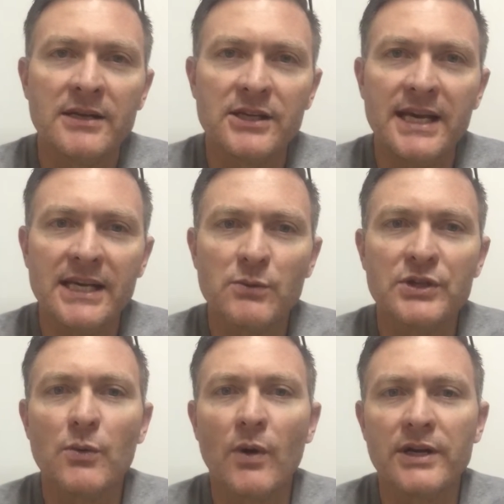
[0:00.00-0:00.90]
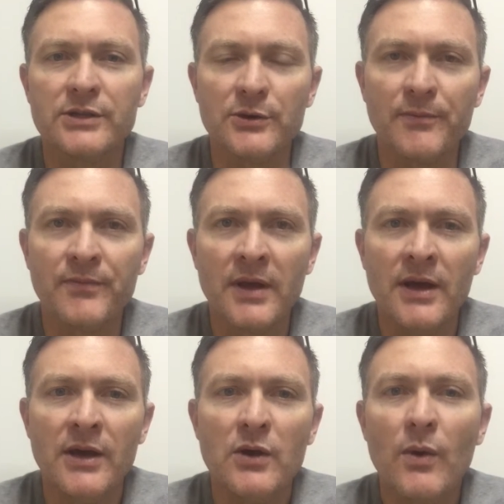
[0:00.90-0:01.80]
So here's what you want to do.
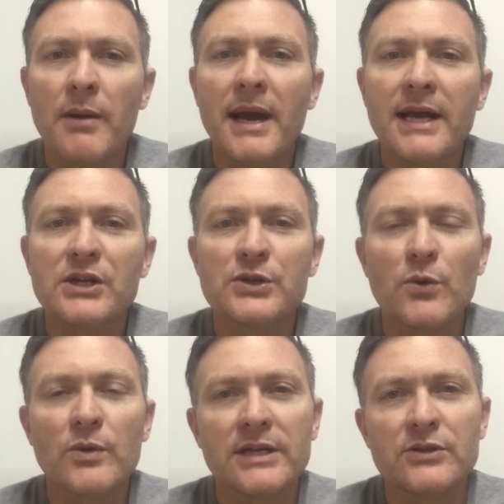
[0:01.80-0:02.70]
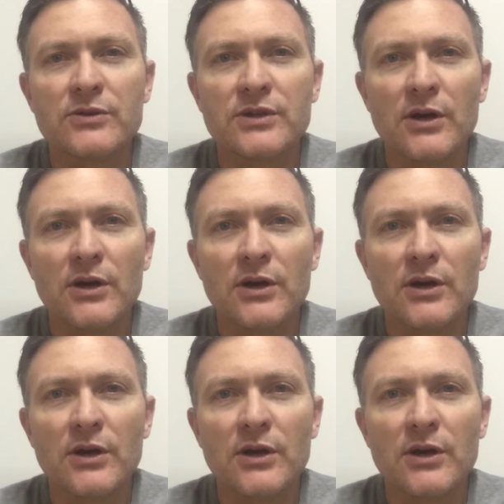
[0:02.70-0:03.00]
You want to make sure that your